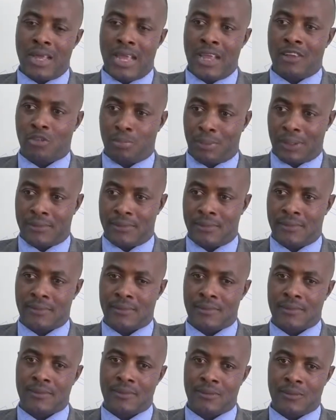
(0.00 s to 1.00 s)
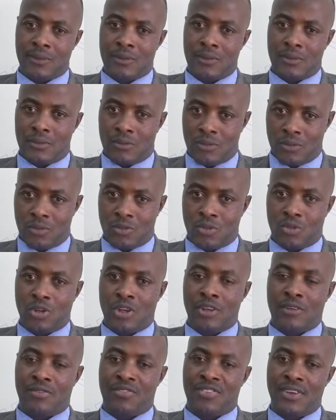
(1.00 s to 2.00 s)
experts to
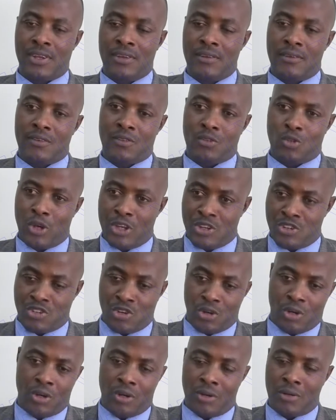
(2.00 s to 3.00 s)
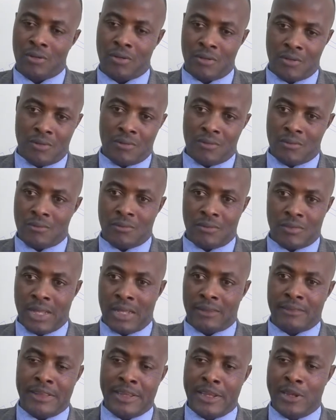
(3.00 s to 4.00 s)
this field to ensure
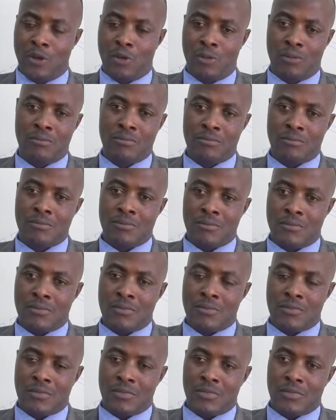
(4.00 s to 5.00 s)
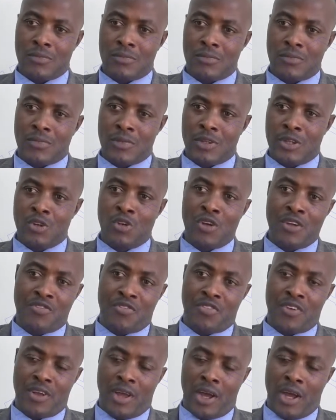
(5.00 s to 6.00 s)
that new
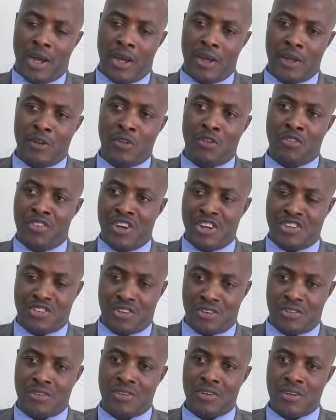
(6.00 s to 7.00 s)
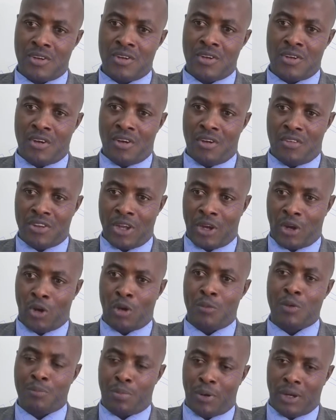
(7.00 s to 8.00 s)
innovation of the
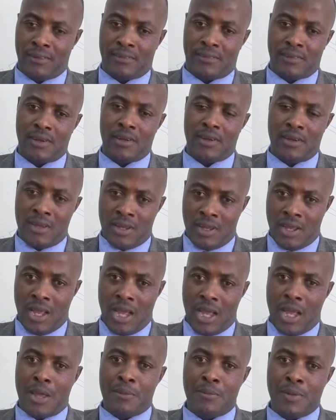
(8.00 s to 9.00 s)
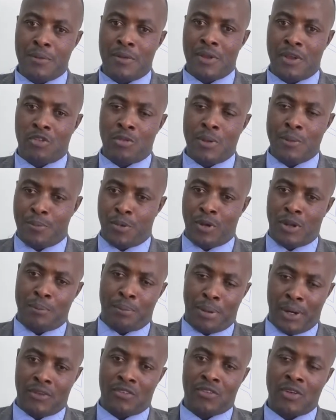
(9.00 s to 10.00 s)
economic policy is being put in
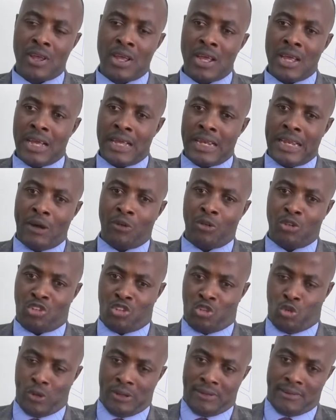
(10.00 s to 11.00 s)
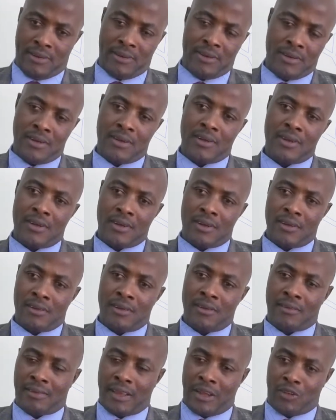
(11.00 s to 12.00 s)
place that will suit
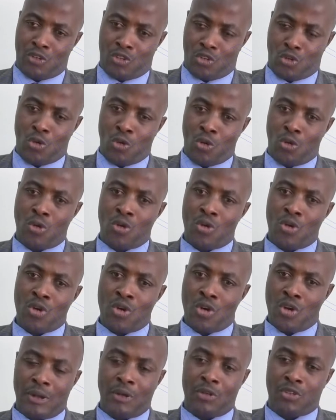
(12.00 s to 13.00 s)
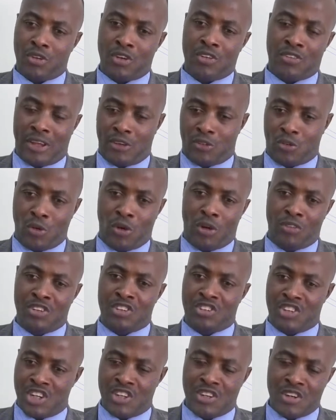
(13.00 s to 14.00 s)
the status quo, the status quo of
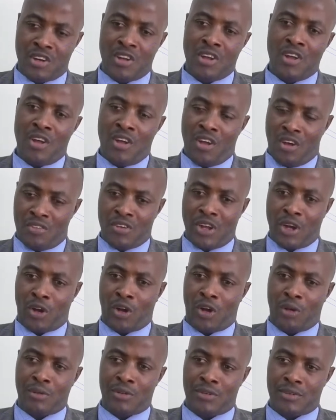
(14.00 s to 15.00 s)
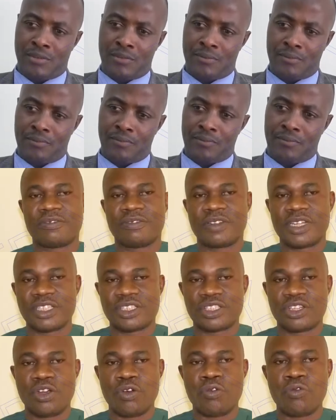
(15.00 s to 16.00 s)
the changing of the economies.
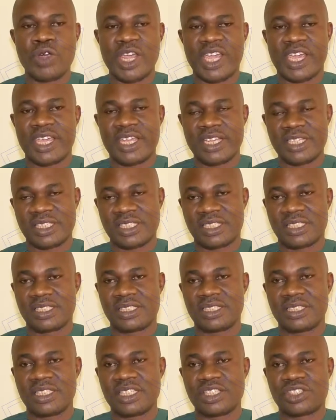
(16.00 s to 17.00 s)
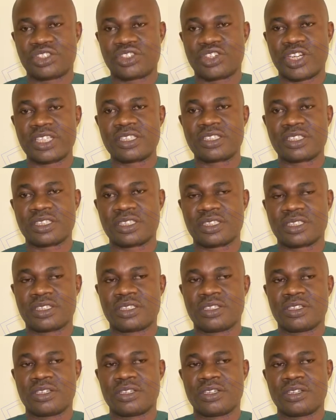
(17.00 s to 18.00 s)
Inflation weakens the strength
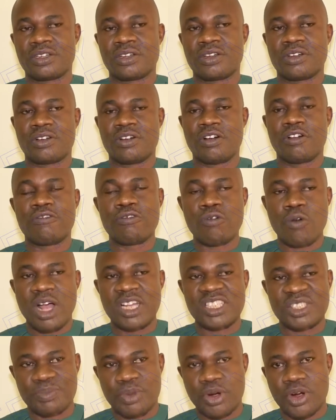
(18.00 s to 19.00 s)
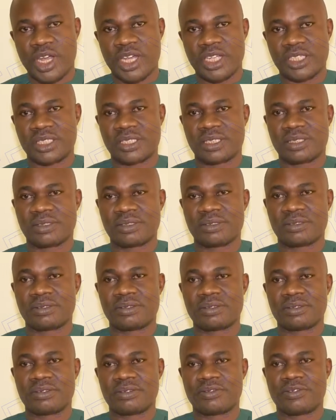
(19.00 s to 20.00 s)
of one's pocket.
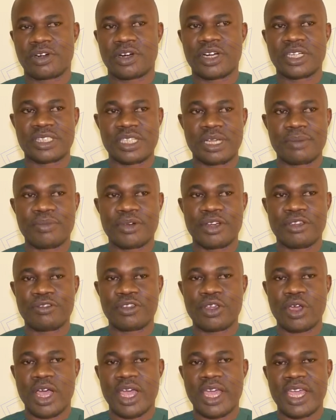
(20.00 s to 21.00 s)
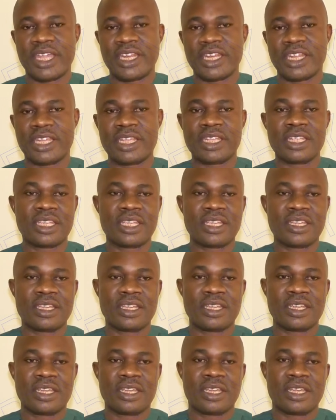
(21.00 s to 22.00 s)
For example, if you are earning
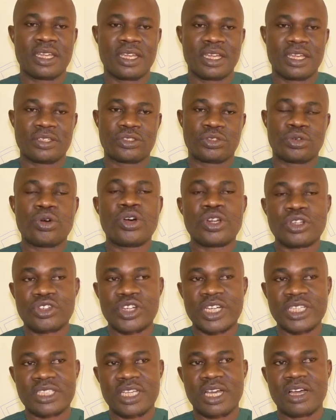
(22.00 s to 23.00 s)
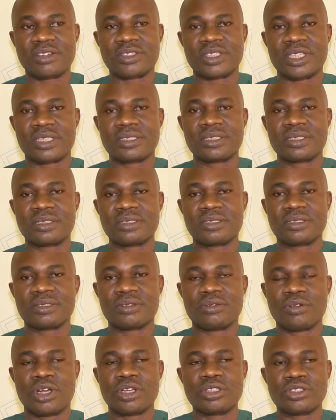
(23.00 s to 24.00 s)
200,000,
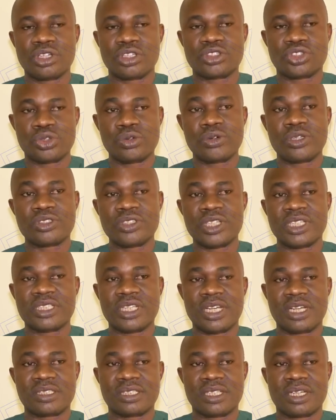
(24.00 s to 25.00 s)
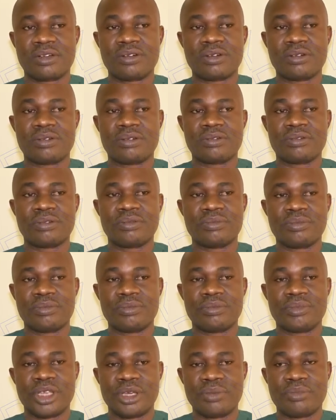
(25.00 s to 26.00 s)
what your 200,000
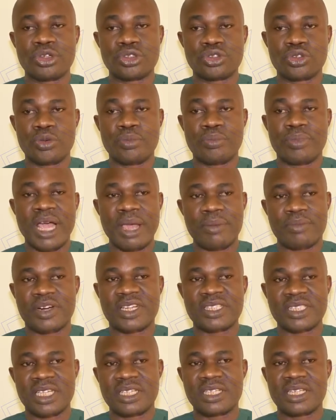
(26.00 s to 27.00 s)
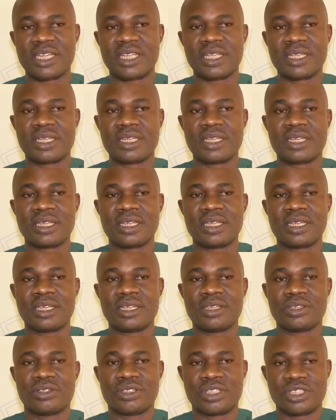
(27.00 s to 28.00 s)
be able to buy presently,
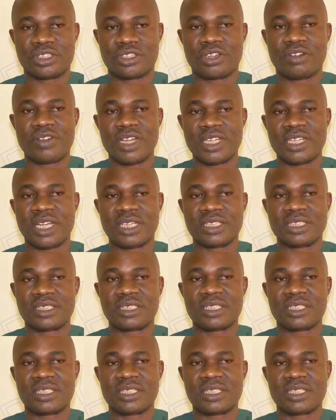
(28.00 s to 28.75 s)
you discover that